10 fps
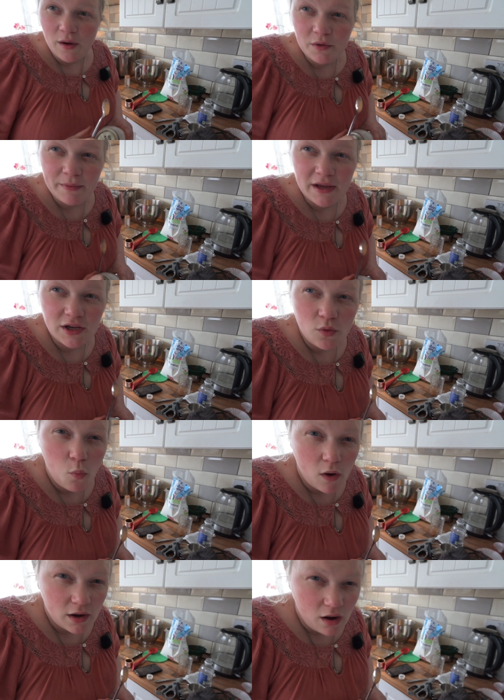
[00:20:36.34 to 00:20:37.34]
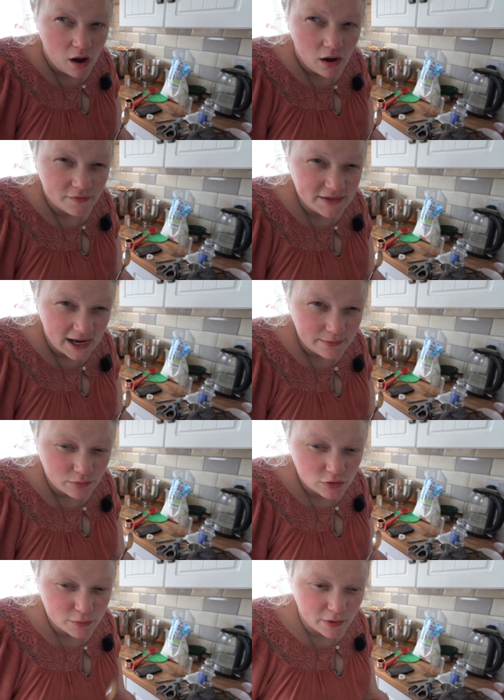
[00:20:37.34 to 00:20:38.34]
would be 1.5
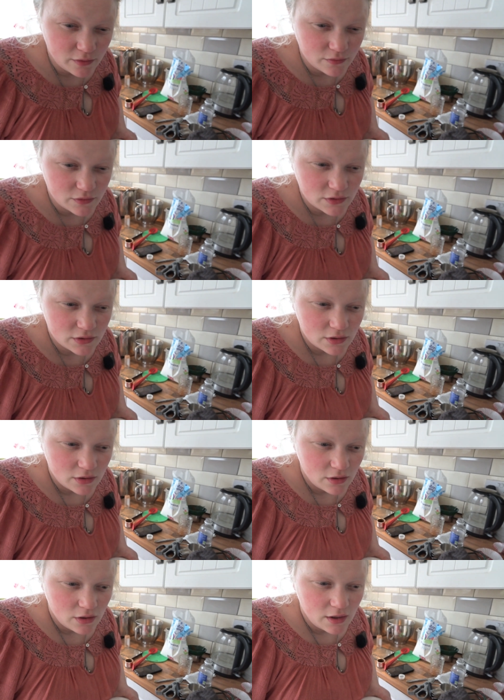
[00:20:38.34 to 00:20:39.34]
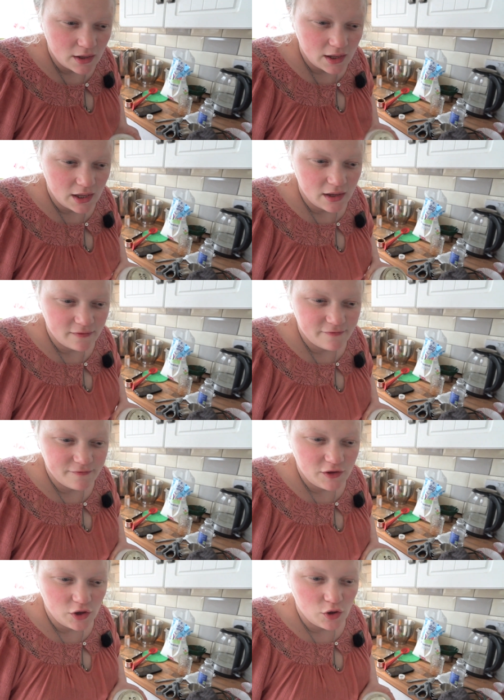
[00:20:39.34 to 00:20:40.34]
tablespoons
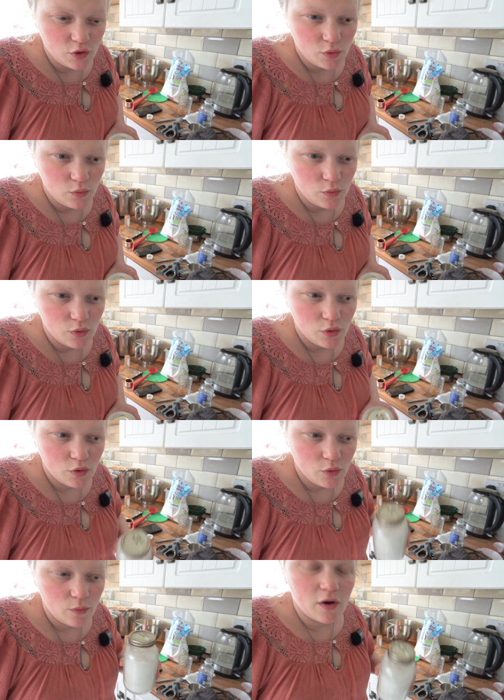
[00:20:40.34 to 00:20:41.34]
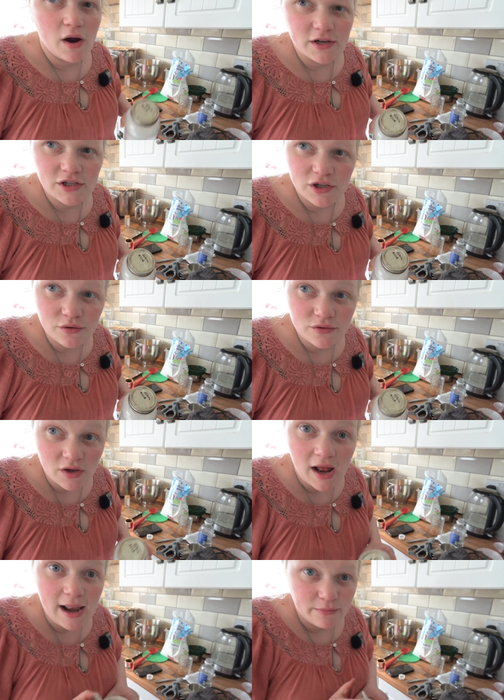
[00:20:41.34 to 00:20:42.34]
if you were going to use
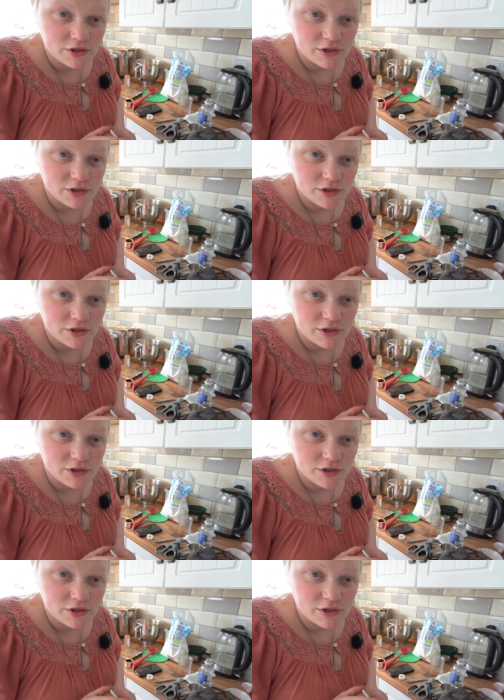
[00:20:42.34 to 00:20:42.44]
lemon